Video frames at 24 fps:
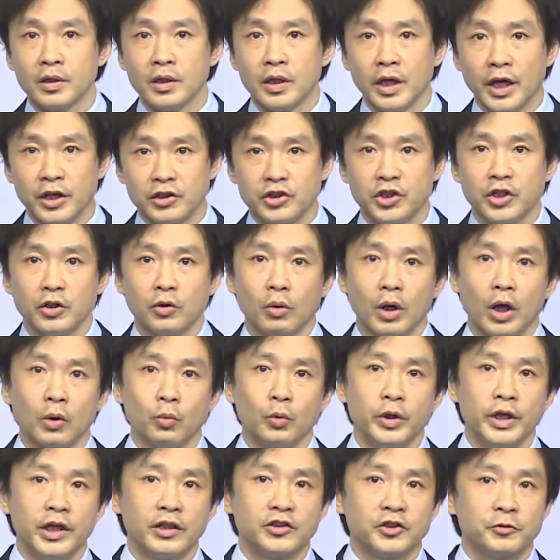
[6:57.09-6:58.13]
At Tsinghua,
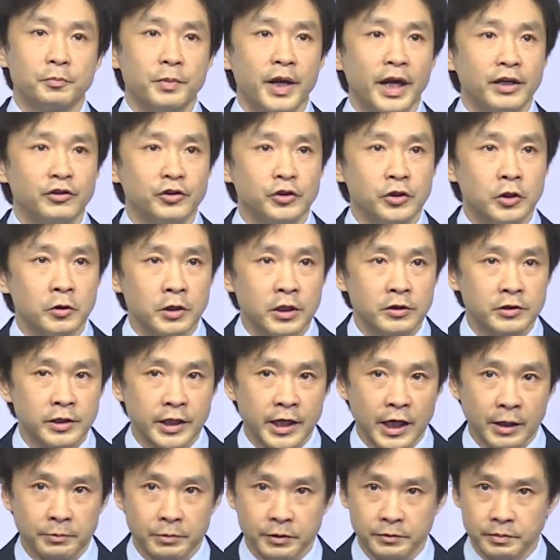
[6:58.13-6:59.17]
we expand students'
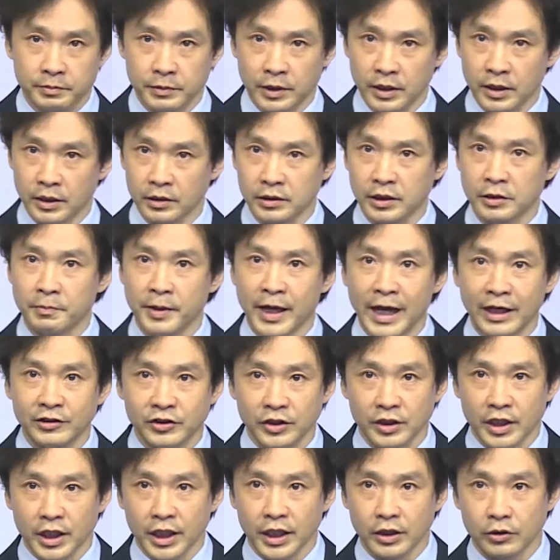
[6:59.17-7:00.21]

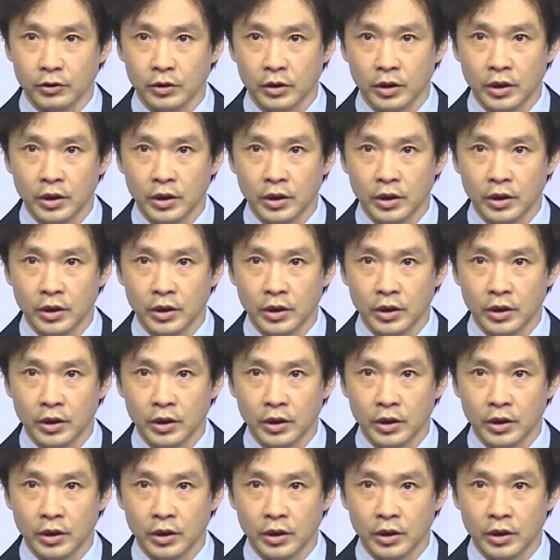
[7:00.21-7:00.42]
capacity